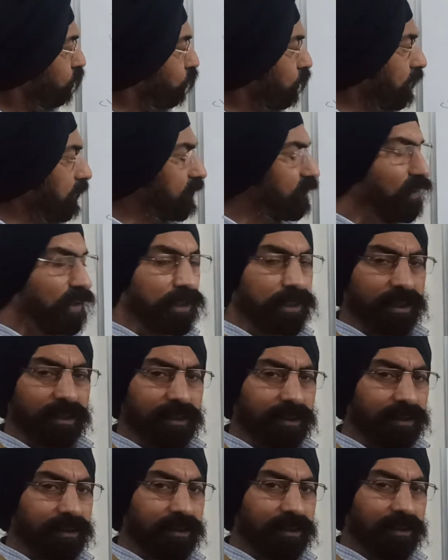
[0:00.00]
to this
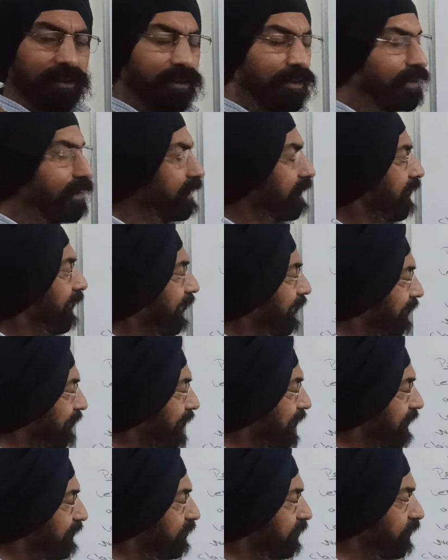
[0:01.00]
filter and
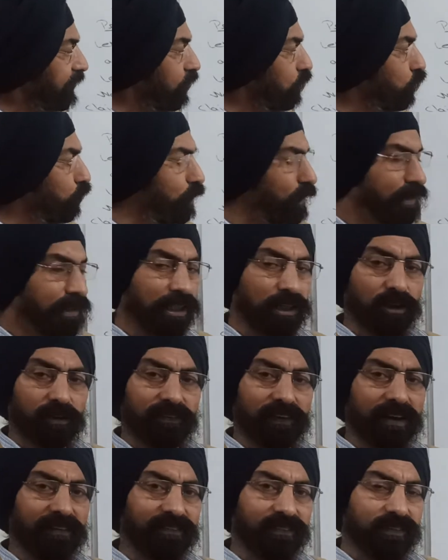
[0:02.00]
H is a superset
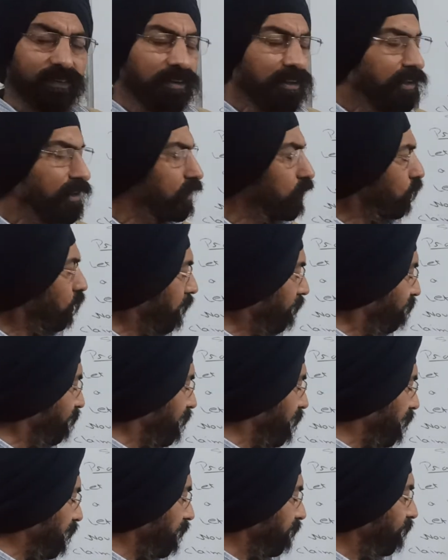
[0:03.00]
of F. So
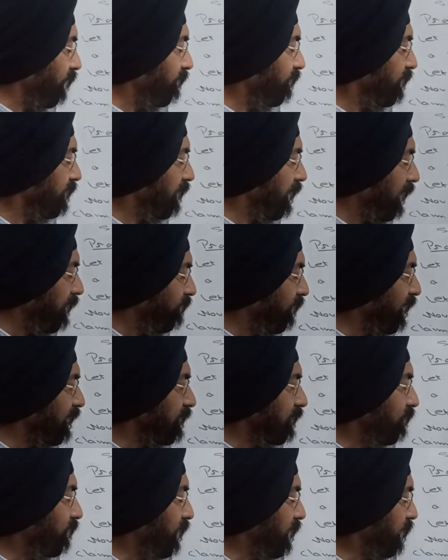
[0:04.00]
definitely if alpha
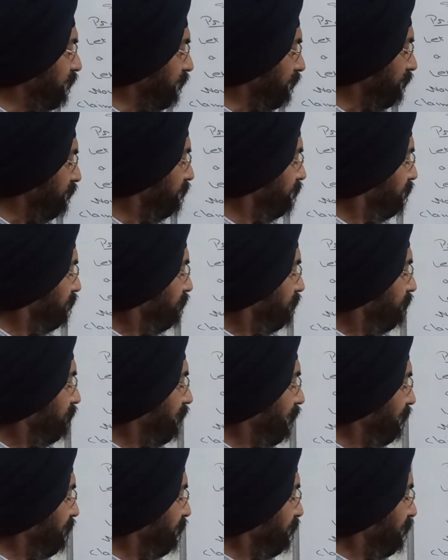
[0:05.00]
is a filter,
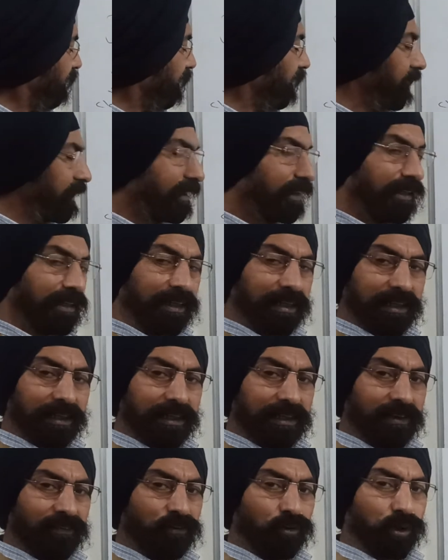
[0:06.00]
then
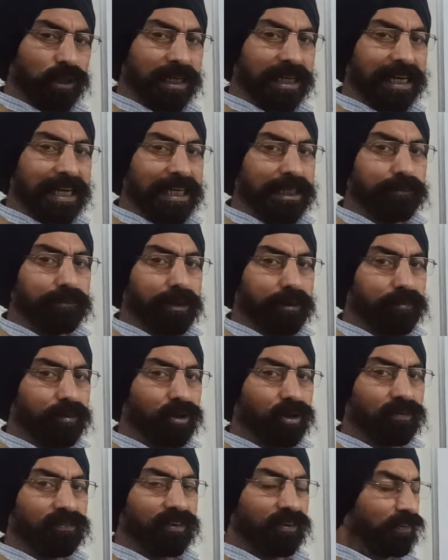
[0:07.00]
if you take any
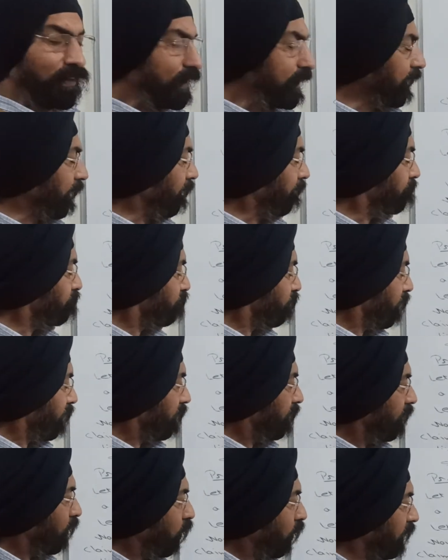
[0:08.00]
member of the filter,
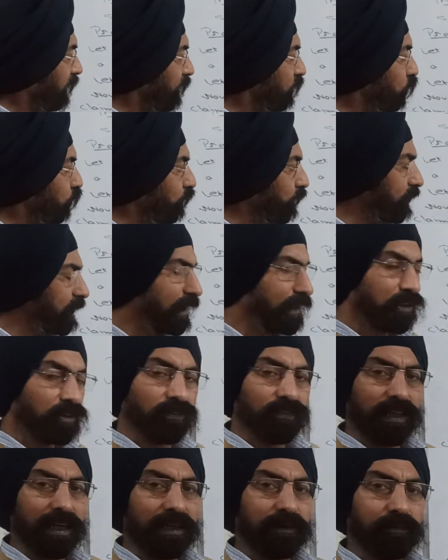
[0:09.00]
all the supersets
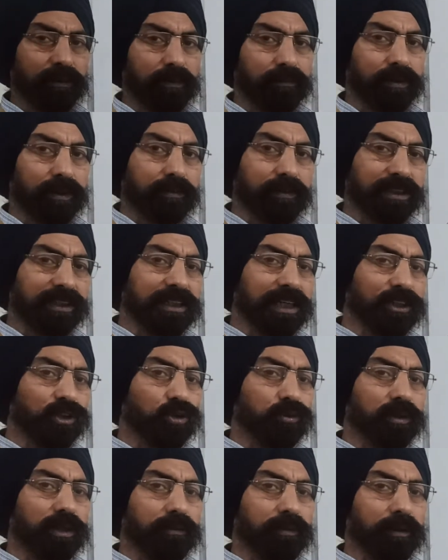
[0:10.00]
of that member must
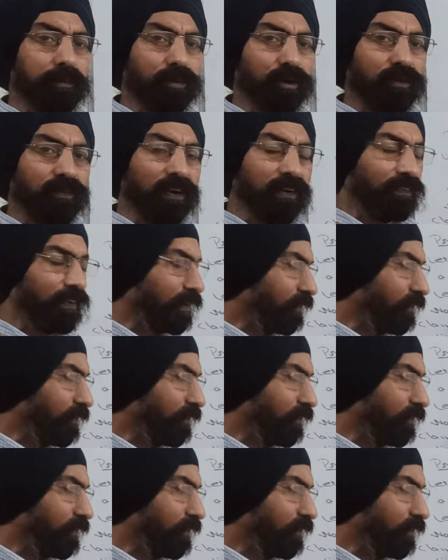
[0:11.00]
also be the member of F